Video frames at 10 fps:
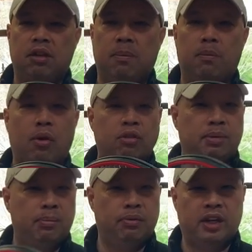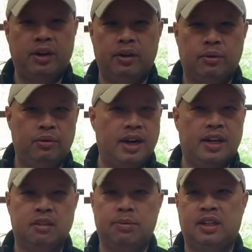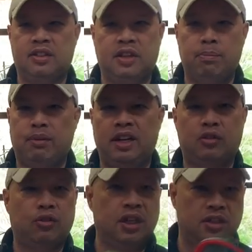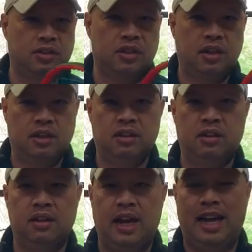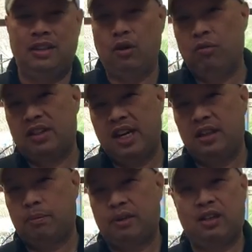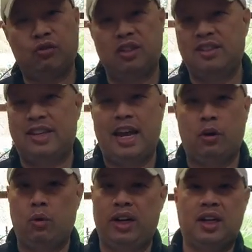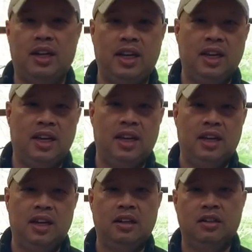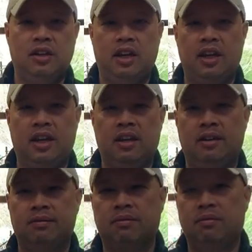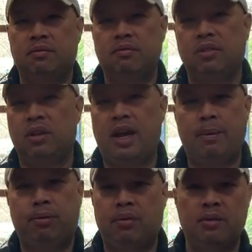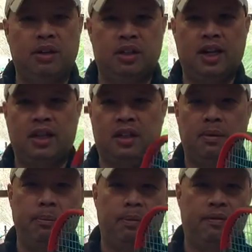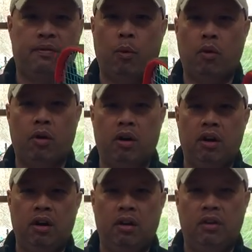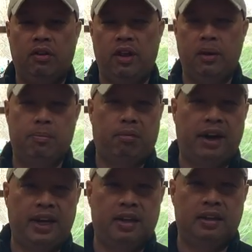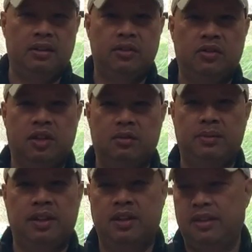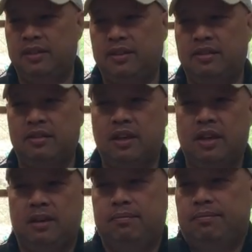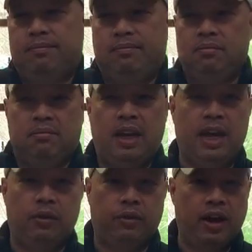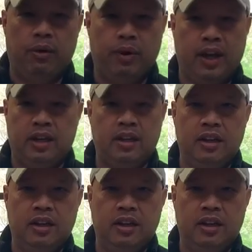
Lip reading: most people carry three rackets because they break strings. I don't tend to break strings that quickly. And, you know, I pretty much cut them before they break just because I'm anal that way.